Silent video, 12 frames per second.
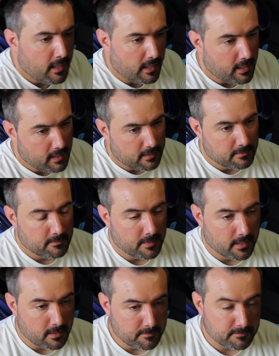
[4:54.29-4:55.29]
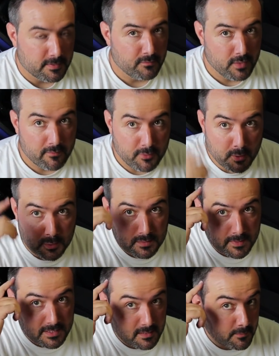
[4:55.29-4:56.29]
And if you haven't
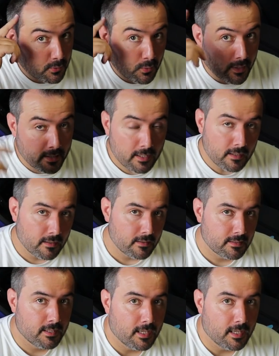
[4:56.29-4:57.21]
noticed by some of the gray hair,